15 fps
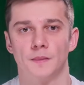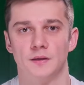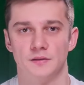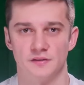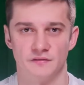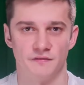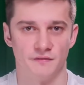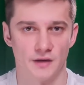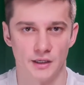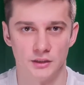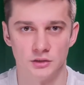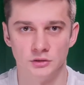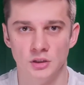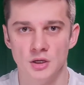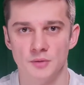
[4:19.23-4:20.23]
in the
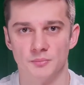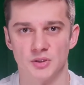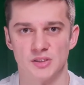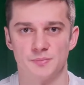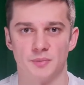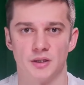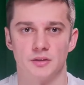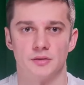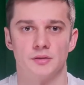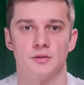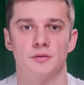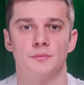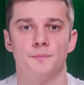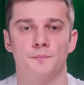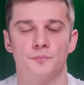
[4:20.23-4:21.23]
final prospectus.